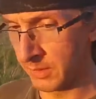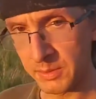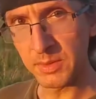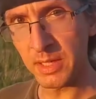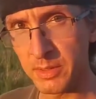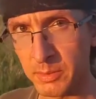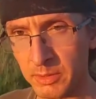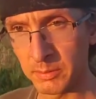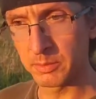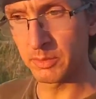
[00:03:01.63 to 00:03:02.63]
this one's actually
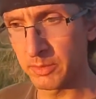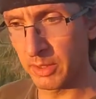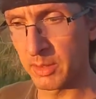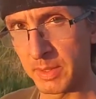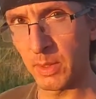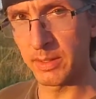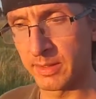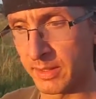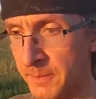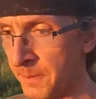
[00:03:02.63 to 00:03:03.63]
turning, turning out to be quite
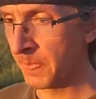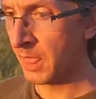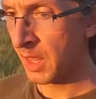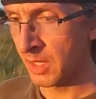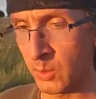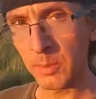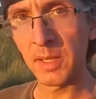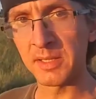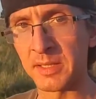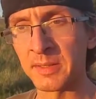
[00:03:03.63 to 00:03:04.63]
uh, quite
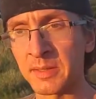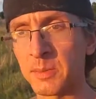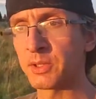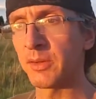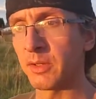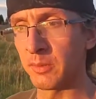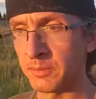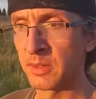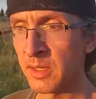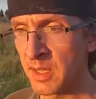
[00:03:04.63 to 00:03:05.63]
pleasant, especially after
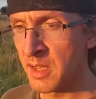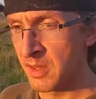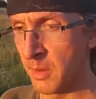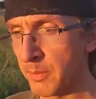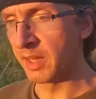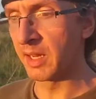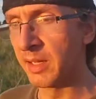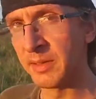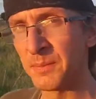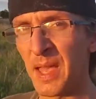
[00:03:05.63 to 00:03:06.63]
a big,
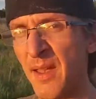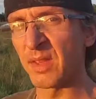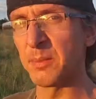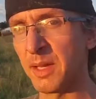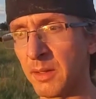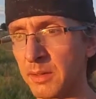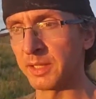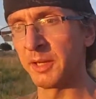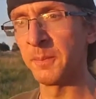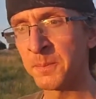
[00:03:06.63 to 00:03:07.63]
heavy meal,
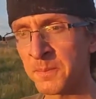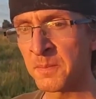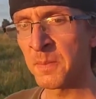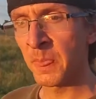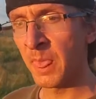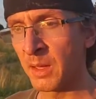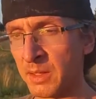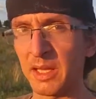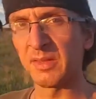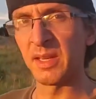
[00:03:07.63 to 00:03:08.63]
you know?
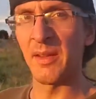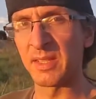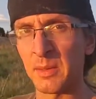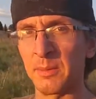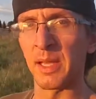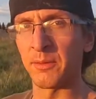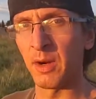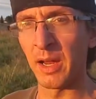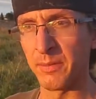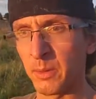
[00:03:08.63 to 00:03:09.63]
Like if you have some like
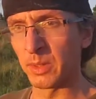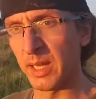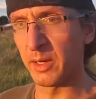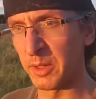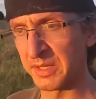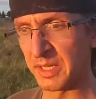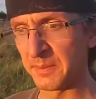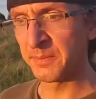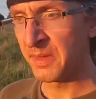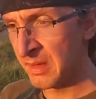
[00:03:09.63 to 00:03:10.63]
fried food with a lot of grease in
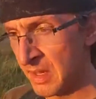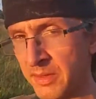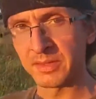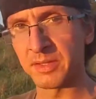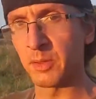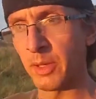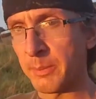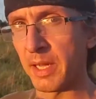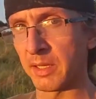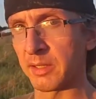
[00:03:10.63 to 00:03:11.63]
it, this is a
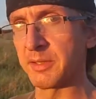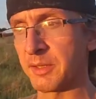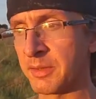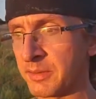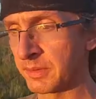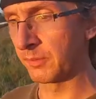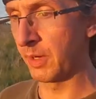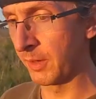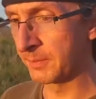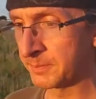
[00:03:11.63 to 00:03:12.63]
great palate cleanser so
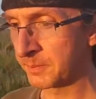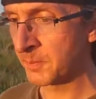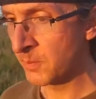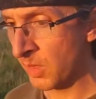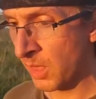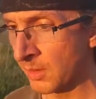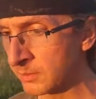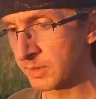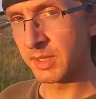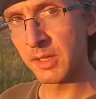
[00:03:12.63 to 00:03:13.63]
far.
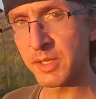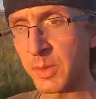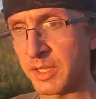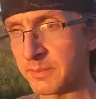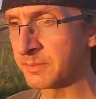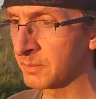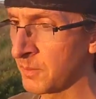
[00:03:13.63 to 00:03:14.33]
Subtle sweet,